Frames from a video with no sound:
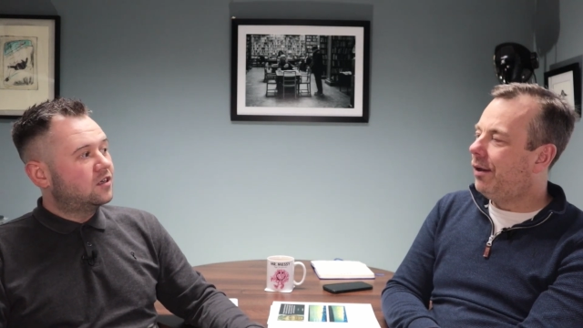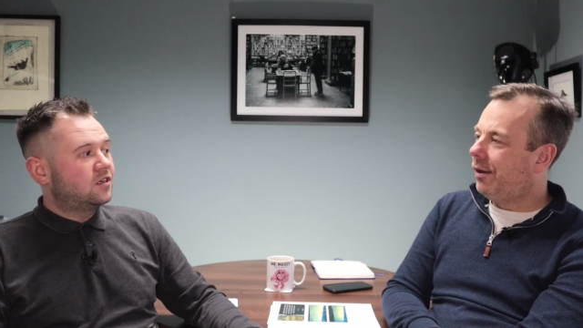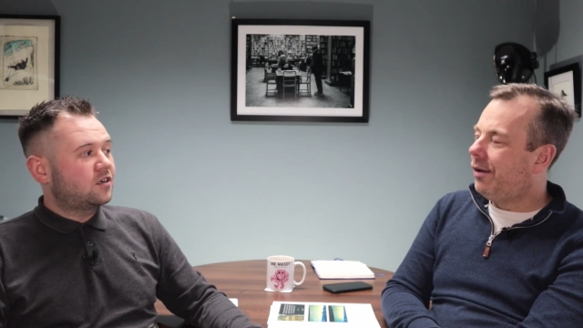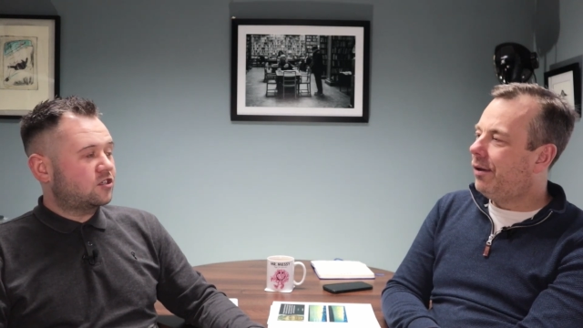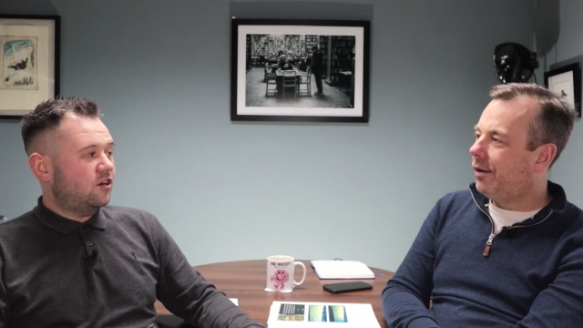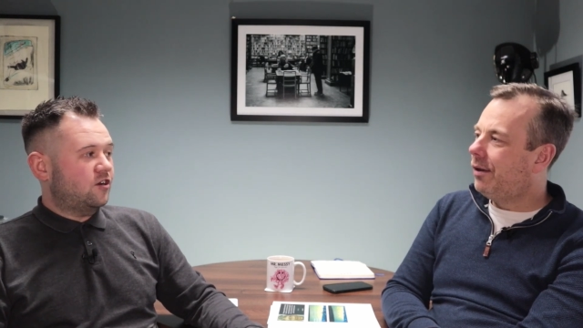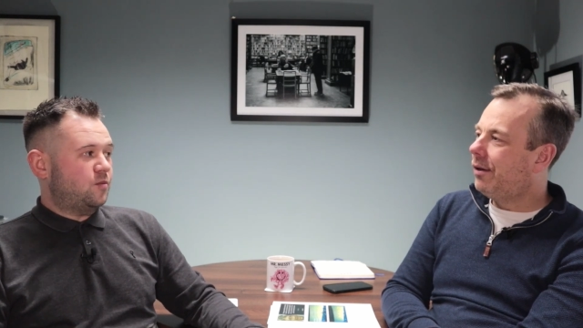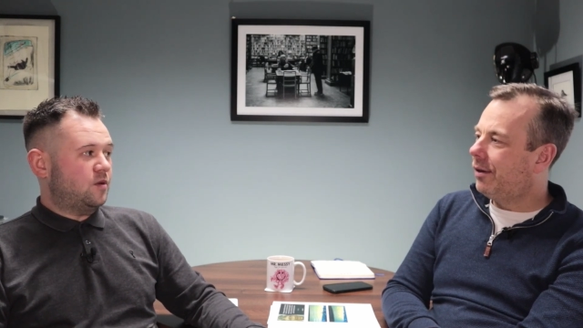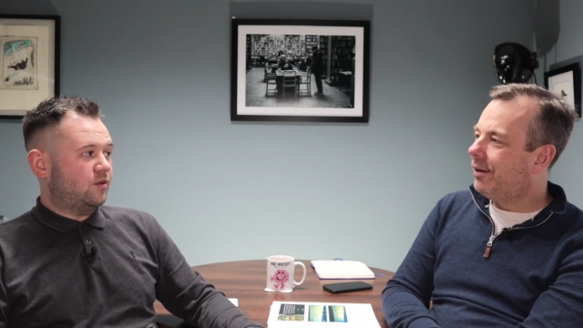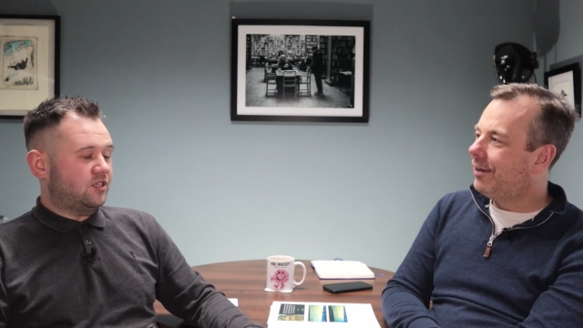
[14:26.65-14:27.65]
Speaker 1: Because a lot of
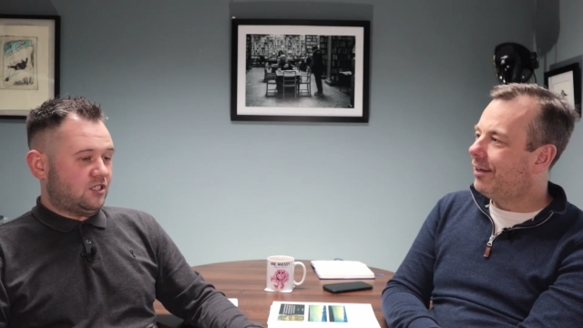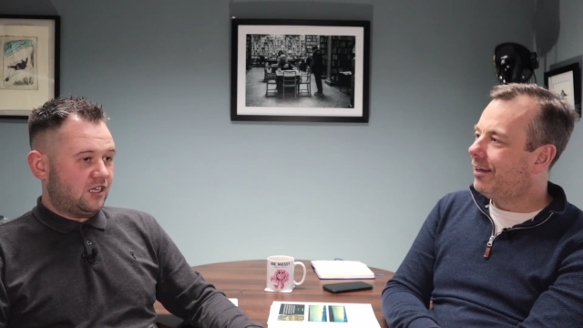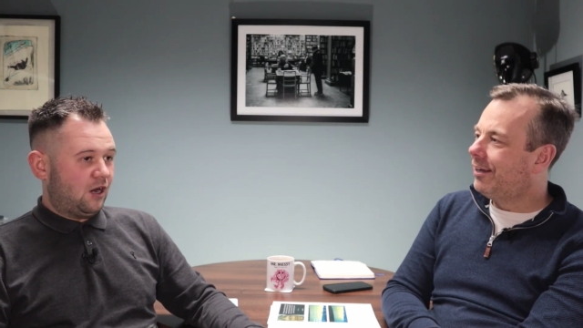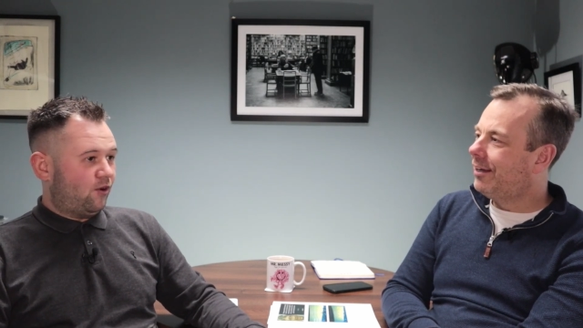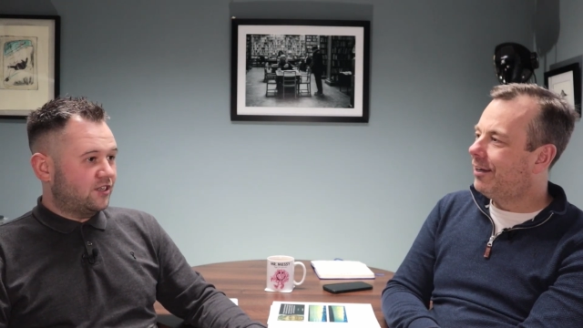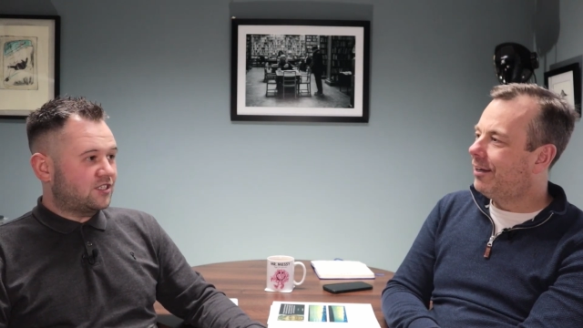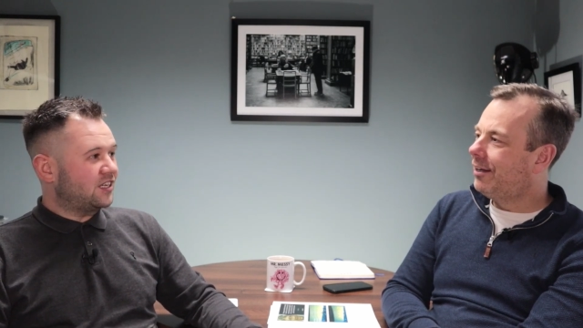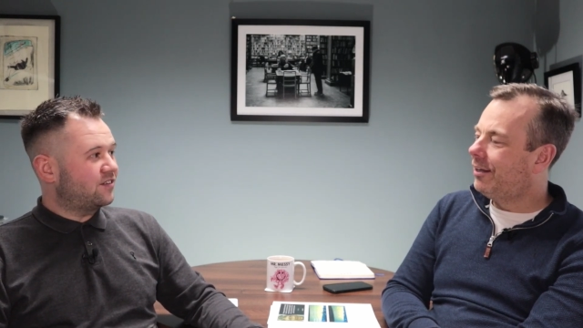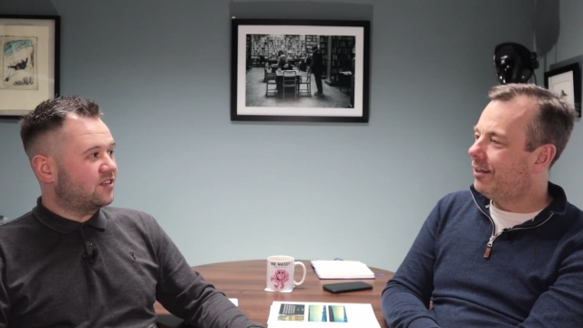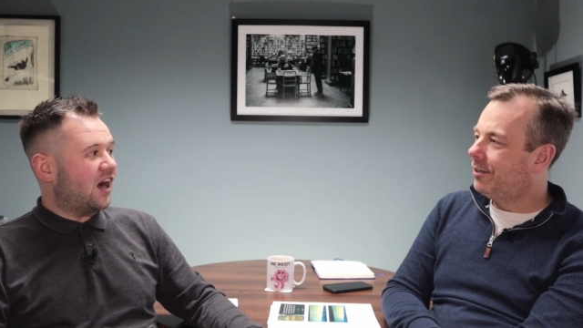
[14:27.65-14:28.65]
people will say, I want to
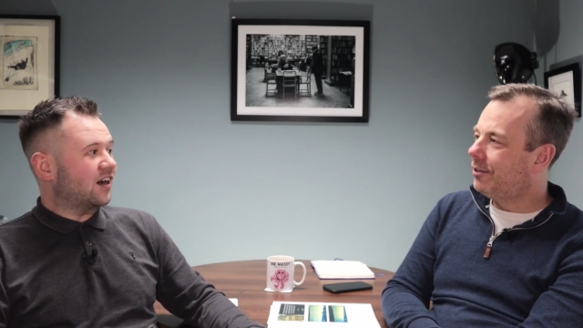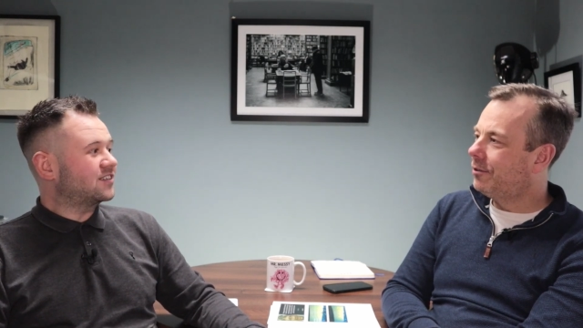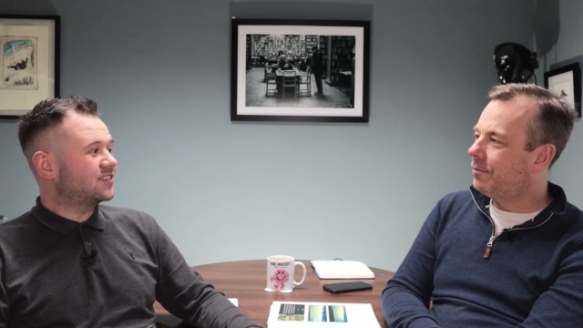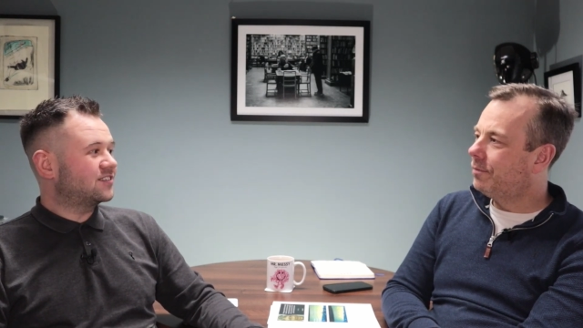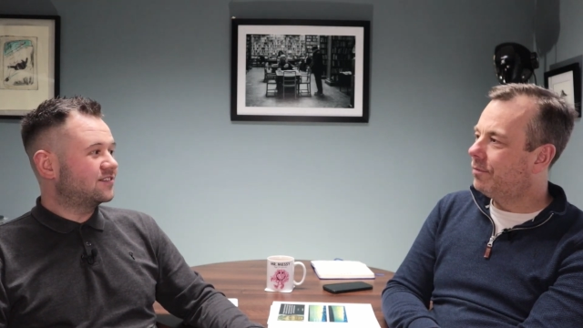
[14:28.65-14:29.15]
save tax.